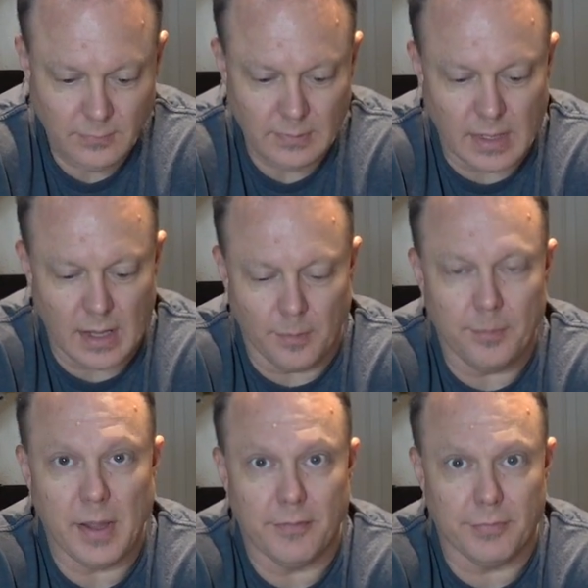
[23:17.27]
to help
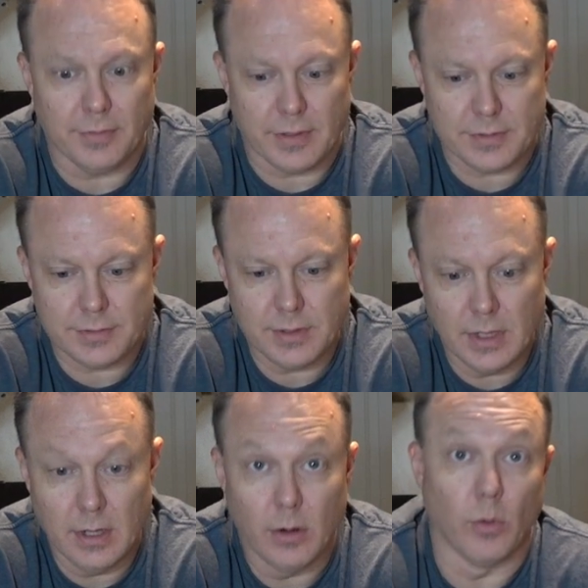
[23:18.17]
pay for this,
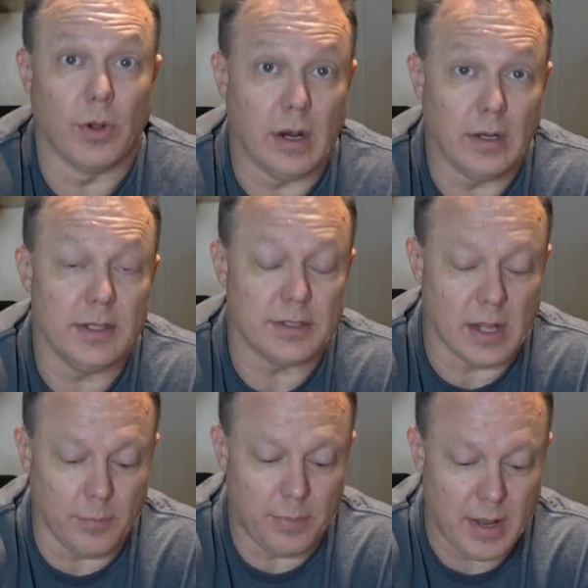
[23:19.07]
or to at least
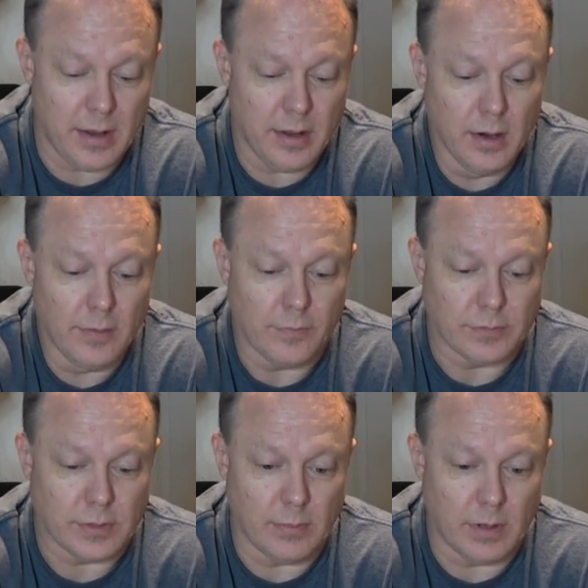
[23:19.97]
help pay for
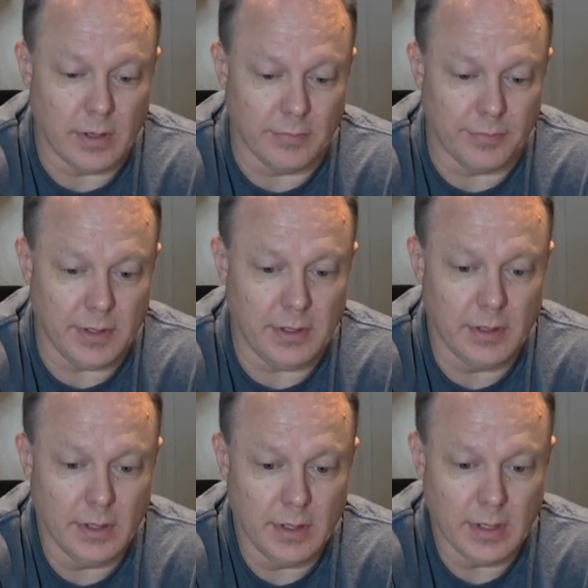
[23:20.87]
some of the
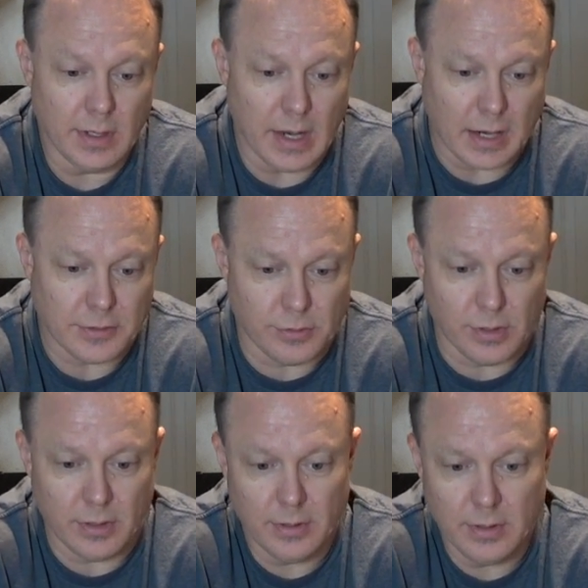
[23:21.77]

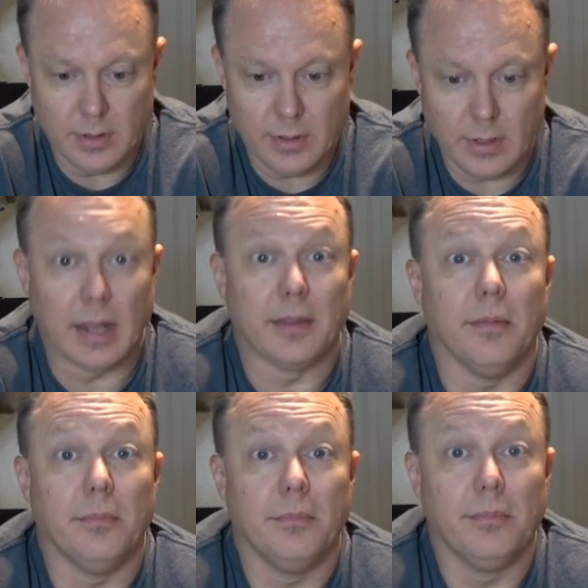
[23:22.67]
extra, like
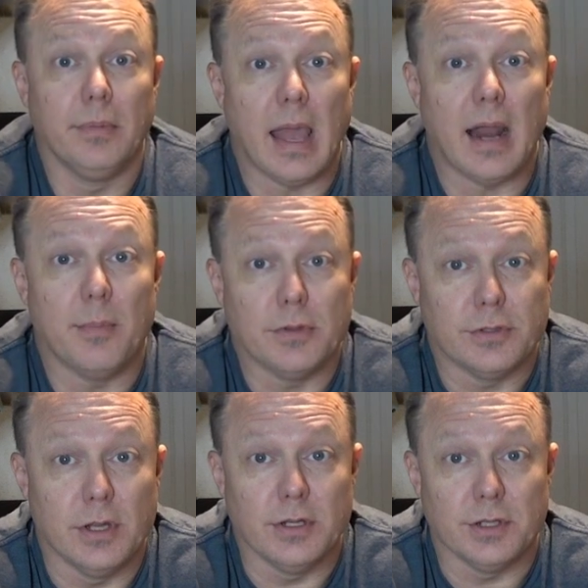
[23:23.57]
the Atomos
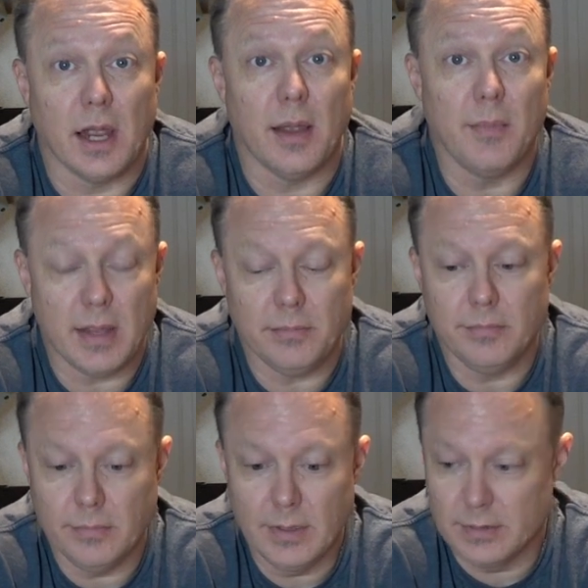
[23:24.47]
Ninja. I may
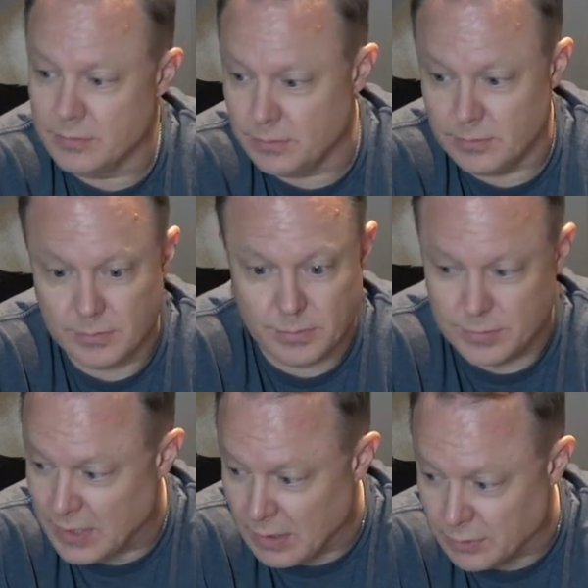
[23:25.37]

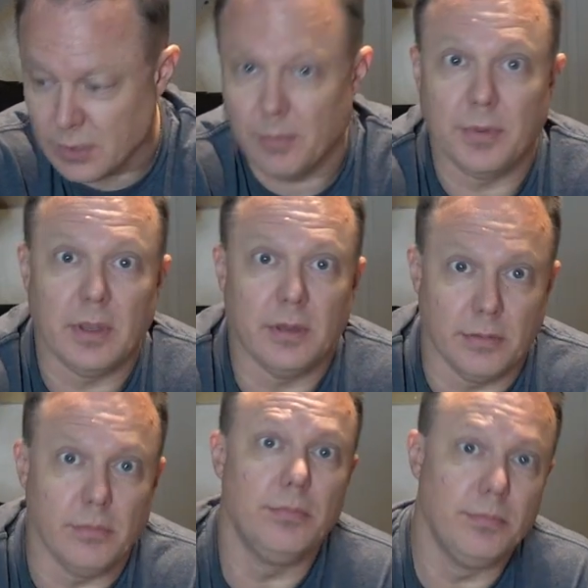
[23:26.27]
sell something
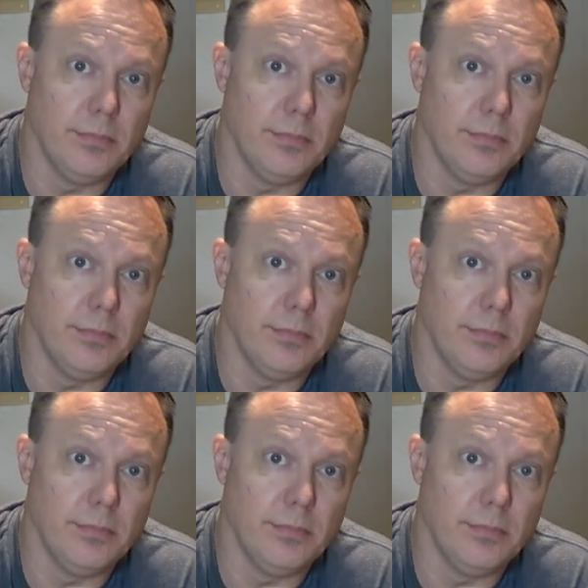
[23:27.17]
to